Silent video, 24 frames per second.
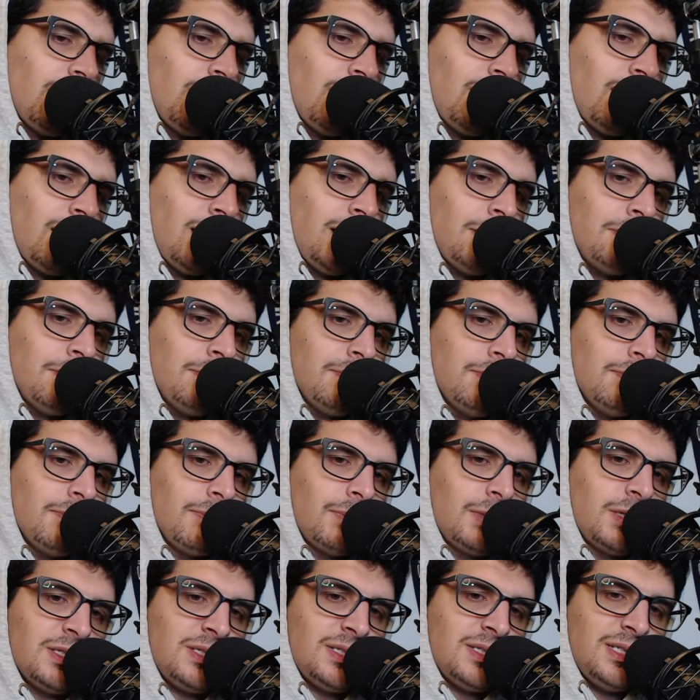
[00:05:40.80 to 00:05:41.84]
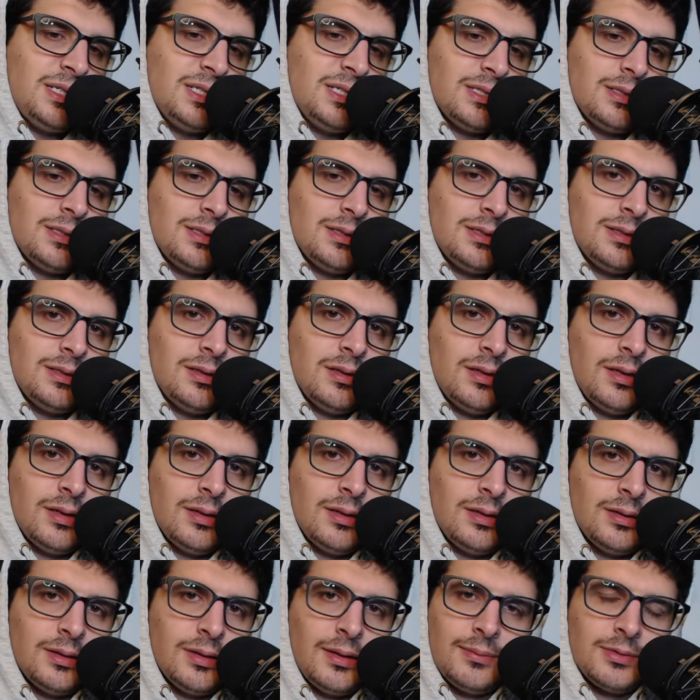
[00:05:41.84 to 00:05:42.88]
Because
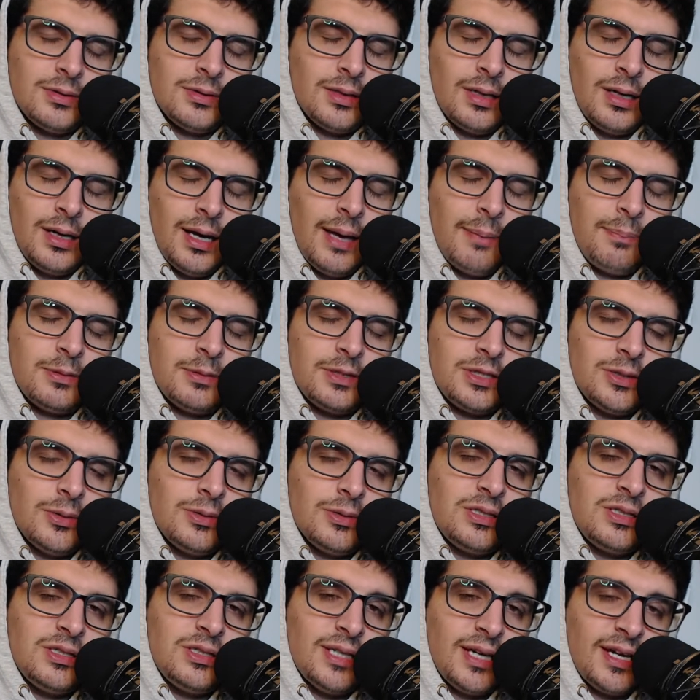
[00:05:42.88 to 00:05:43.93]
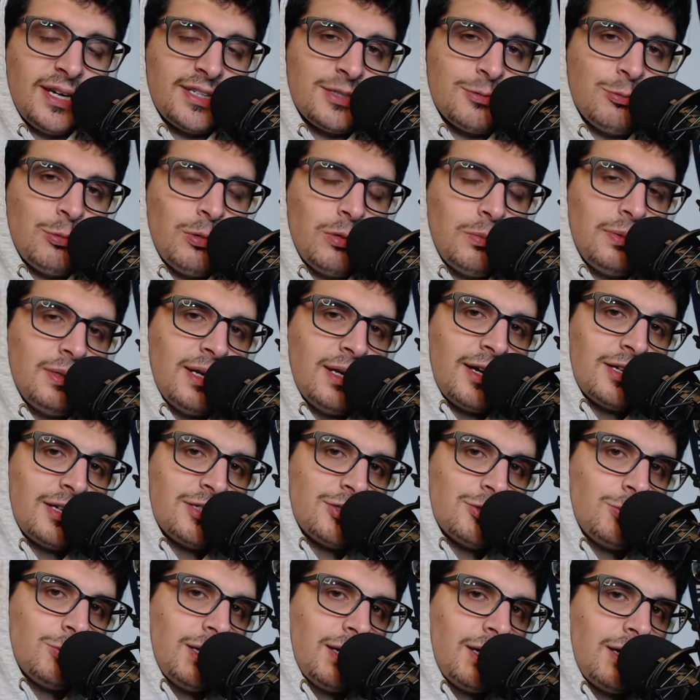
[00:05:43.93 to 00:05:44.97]
episode 6 will be
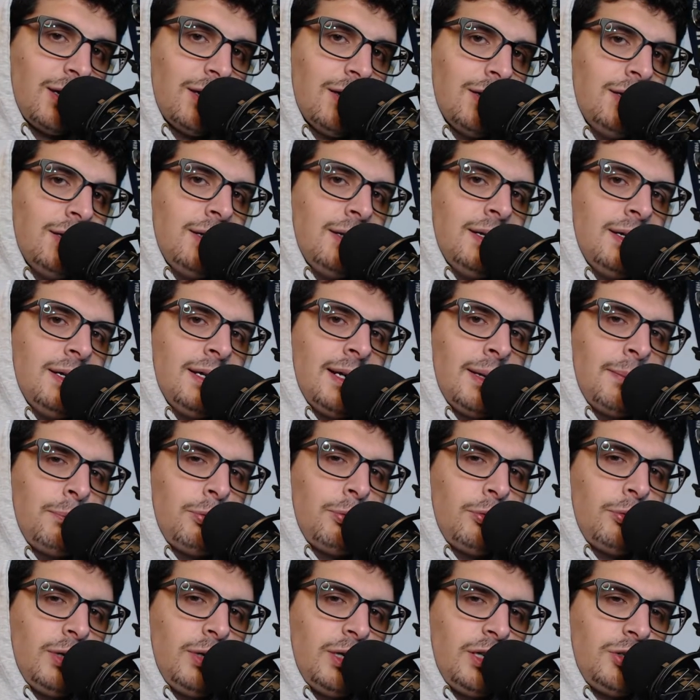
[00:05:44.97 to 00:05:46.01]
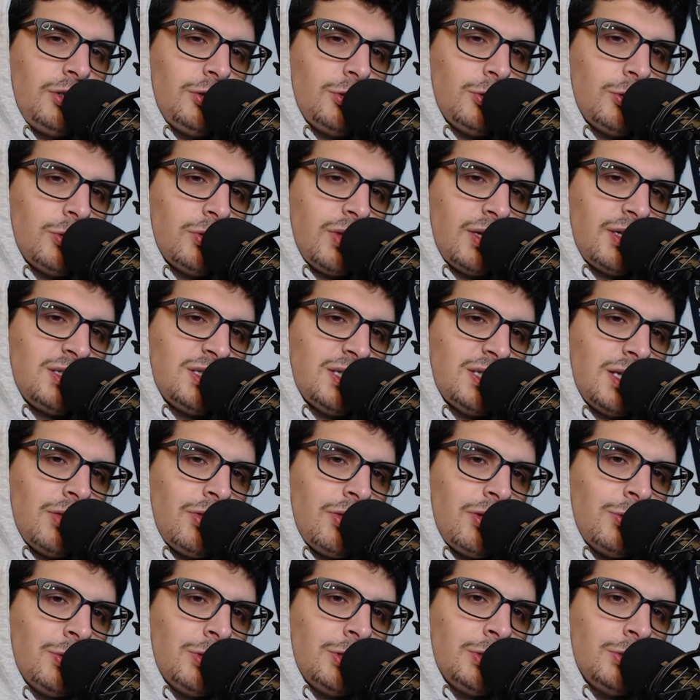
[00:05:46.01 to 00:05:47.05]
next week. I'm pretty sure they
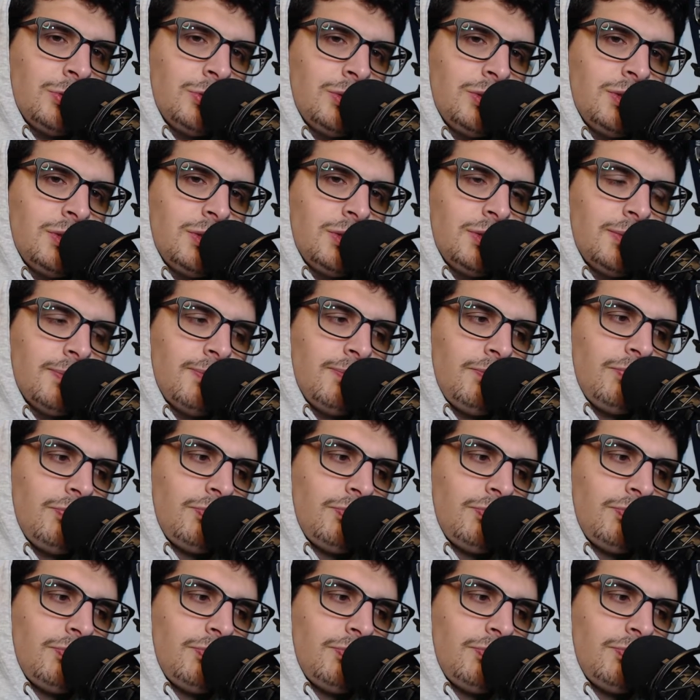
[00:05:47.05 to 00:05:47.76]
said they were doing